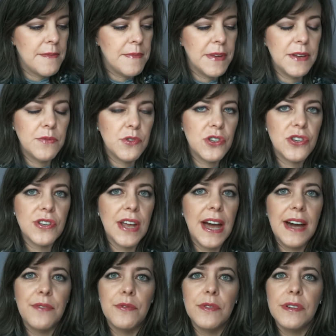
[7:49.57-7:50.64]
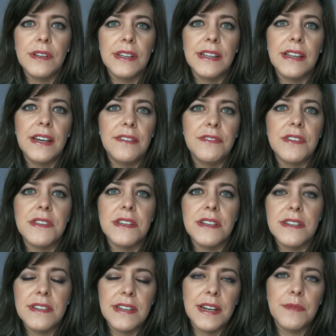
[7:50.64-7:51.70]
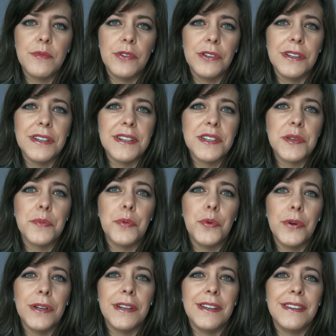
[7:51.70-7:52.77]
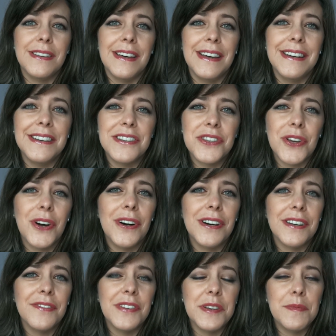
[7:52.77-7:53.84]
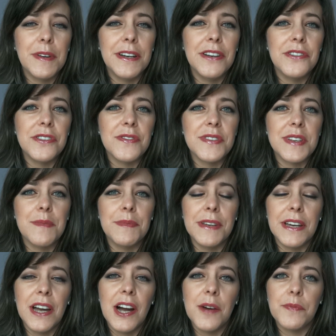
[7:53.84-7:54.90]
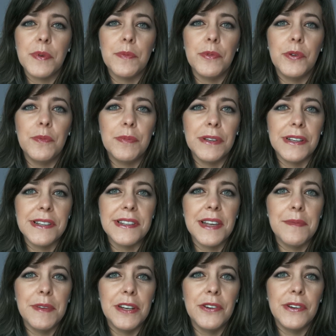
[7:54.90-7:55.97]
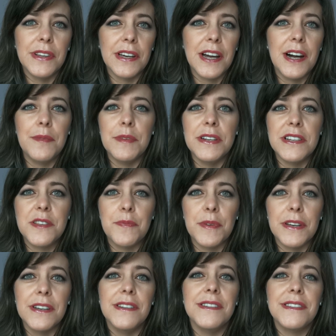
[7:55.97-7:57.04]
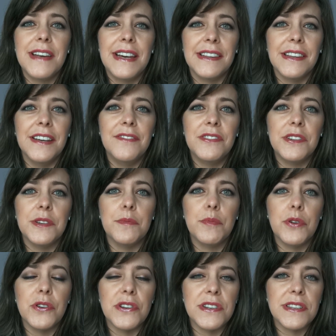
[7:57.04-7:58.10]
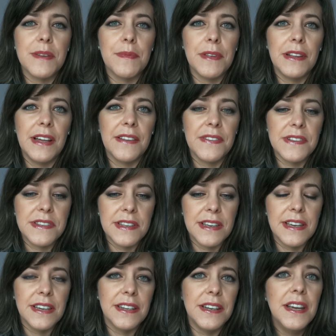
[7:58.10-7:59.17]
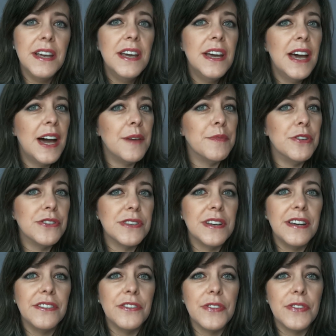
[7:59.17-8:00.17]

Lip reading: It was just, I really loved this, and I'm really disappointed that it's gone. If anybody knows of something comparable, please let me know in the comments, because I'd love to purchase something like this again. I'm using other